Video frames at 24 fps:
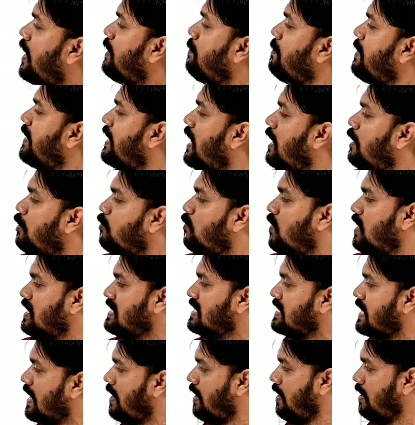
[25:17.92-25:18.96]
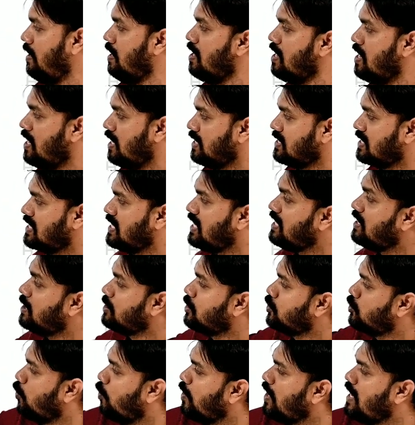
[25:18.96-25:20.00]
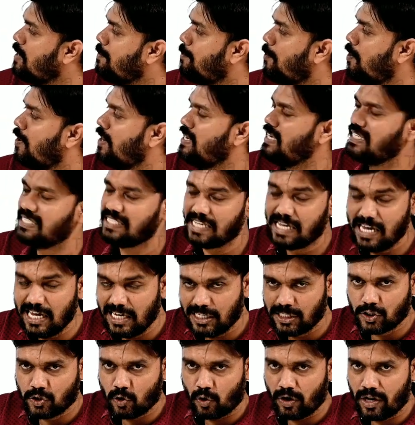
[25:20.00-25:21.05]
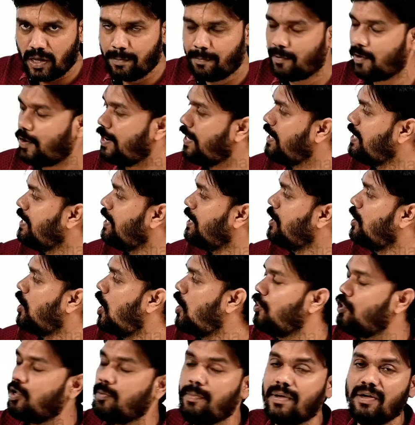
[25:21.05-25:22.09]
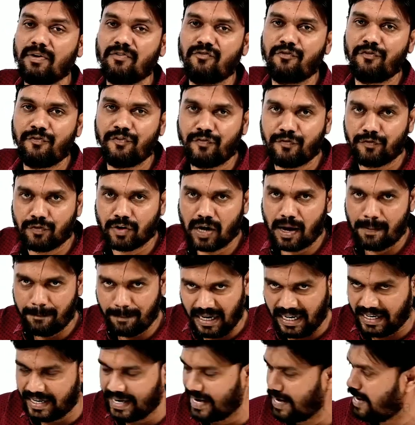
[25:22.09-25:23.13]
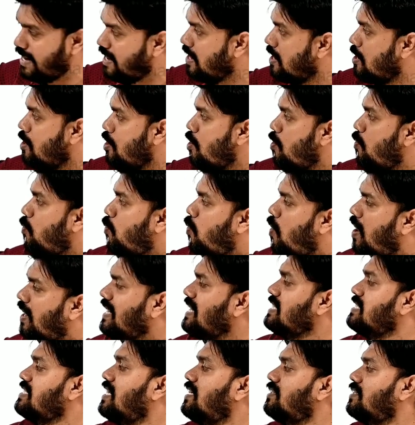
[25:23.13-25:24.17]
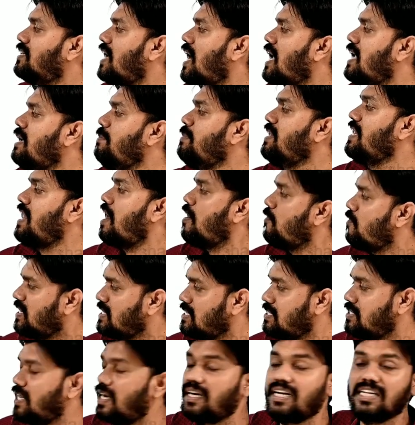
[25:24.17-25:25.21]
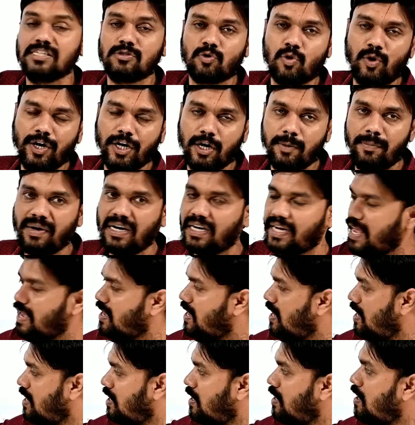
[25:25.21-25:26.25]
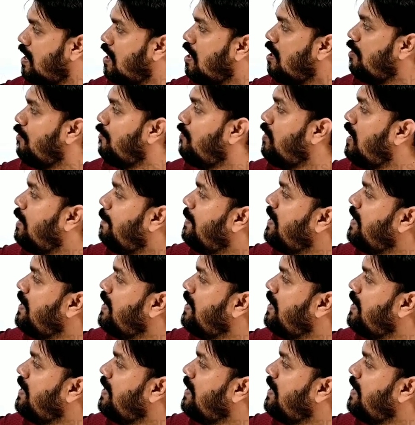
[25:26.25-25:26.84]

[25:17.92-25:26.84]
Let me tell you once again. See the story points, each story point in order to be completed, what is the time in hours that is going to be taken will